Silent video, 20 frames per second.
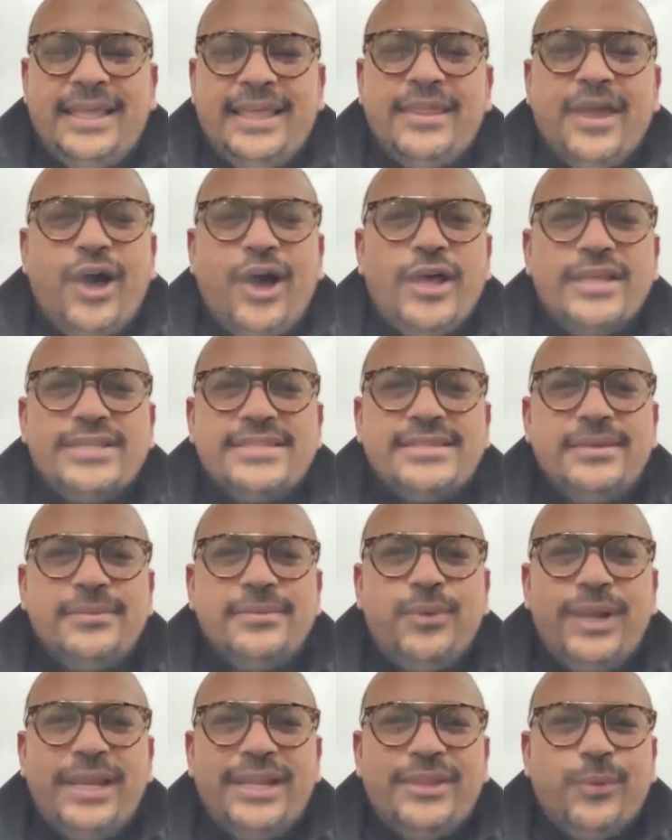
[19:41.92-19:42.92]
And they asked him,
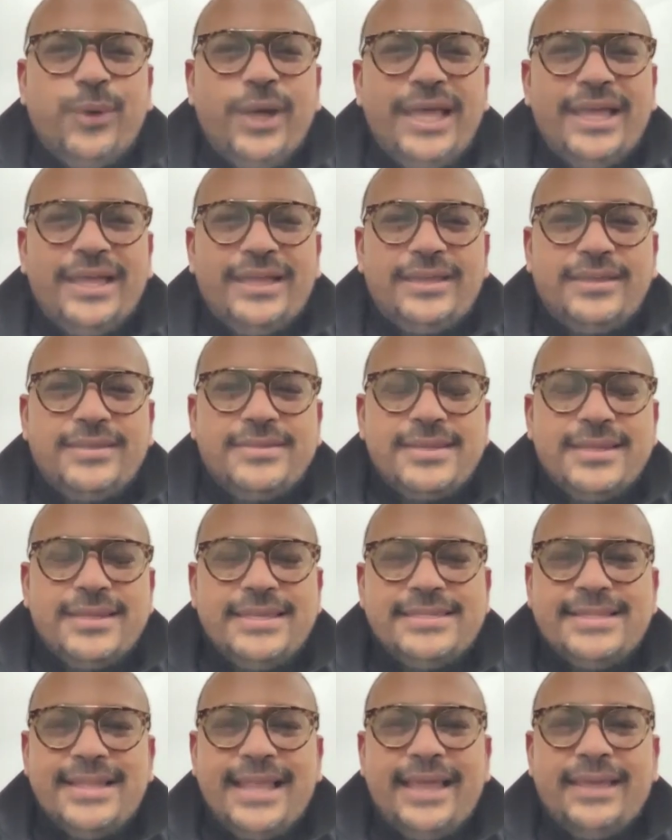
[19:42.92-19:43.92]
will it work? So
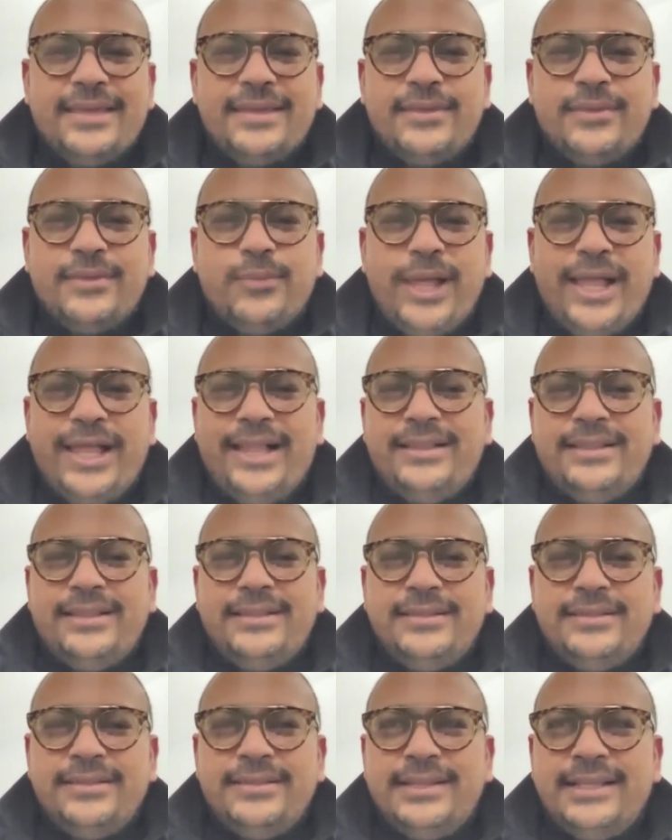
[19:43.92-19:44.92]
he's like,
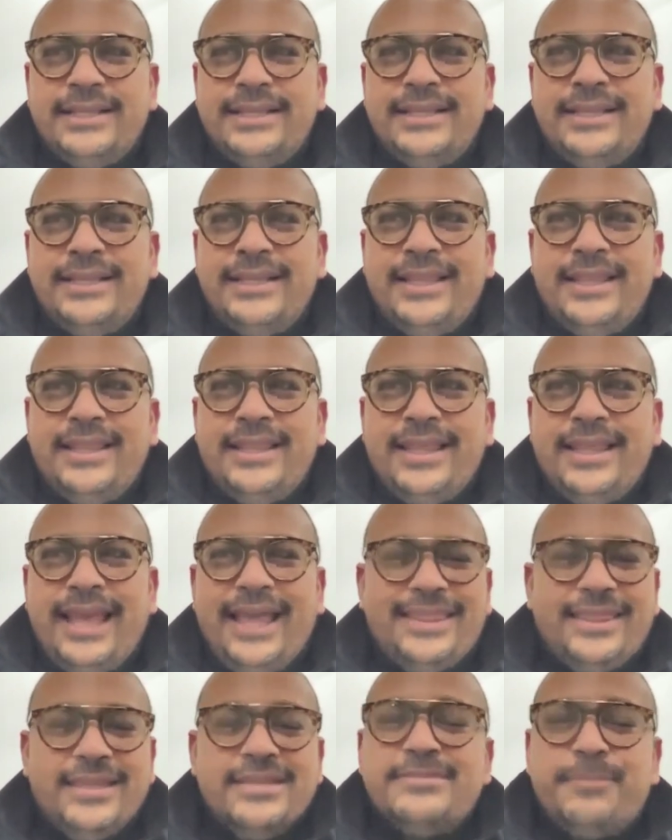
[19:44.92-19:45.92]
well,
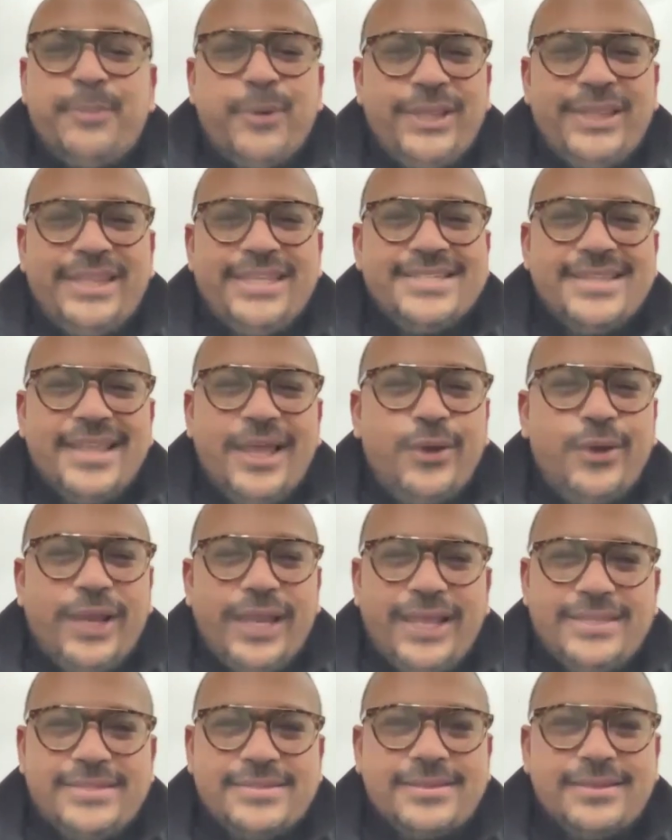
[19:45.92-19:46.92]
at this point, there's no
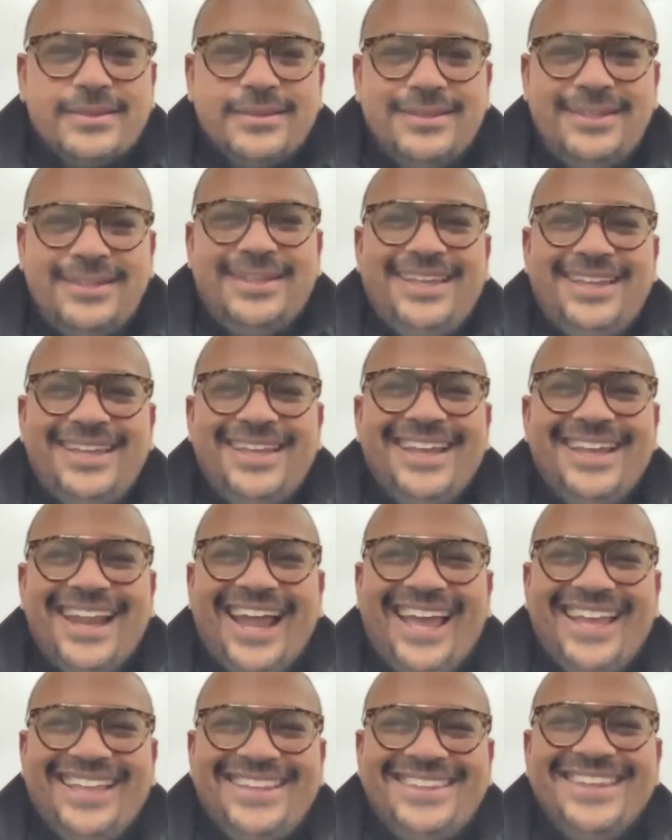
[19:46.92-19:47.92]
risk,
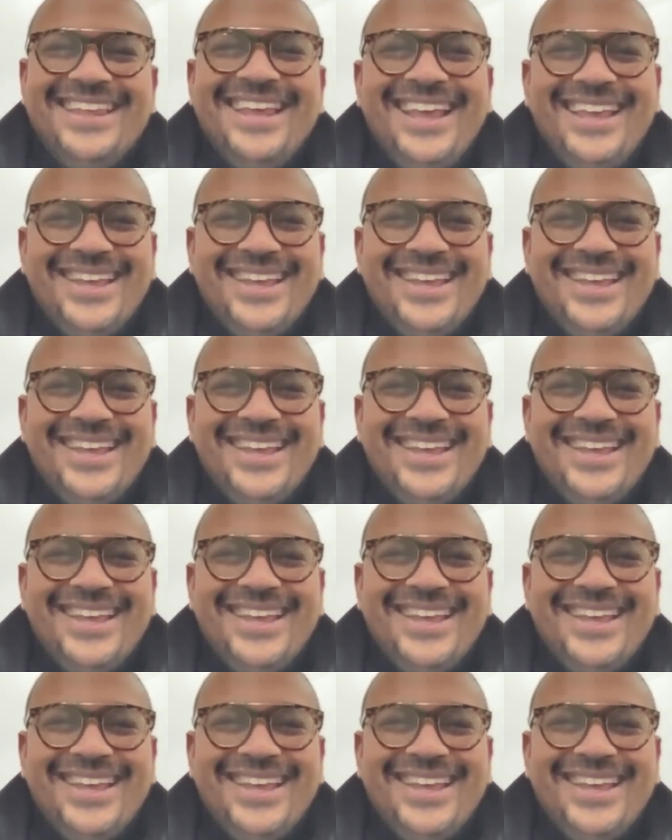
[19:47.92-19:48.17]
right?